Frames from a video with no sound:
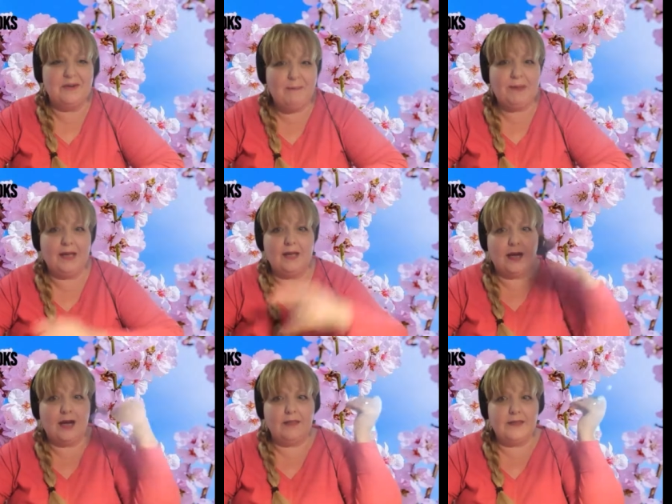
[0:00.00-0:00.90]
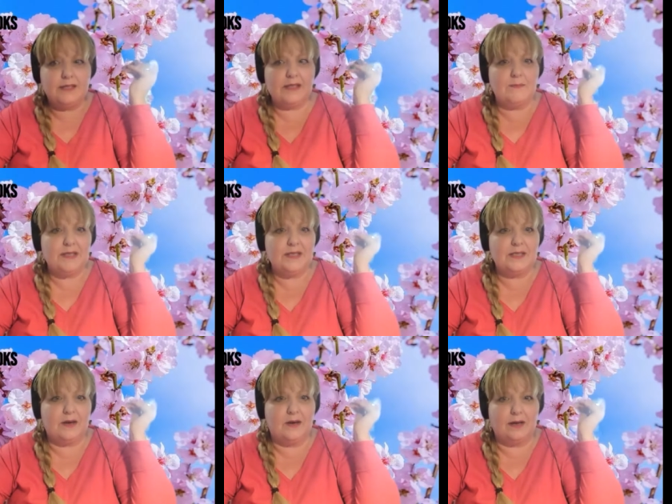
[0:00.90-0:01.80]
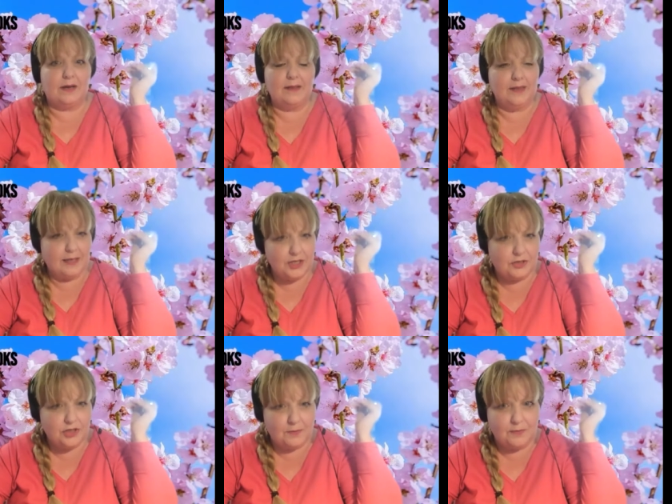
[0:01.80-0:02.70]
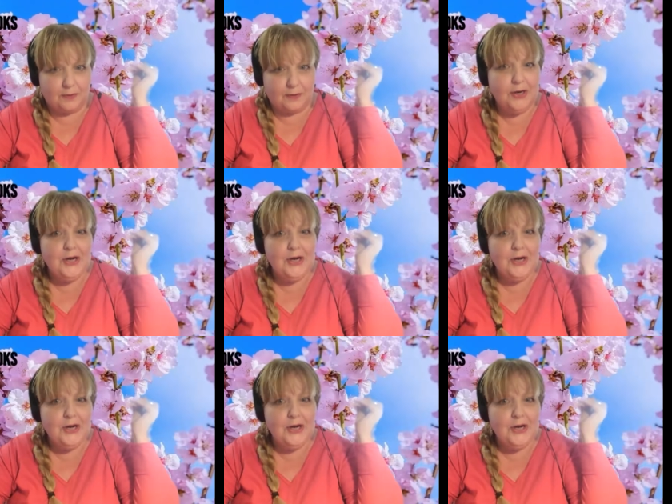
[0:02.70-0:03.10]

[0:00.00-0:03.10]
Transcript: replicate. I, this is a business card. I think I showed you before.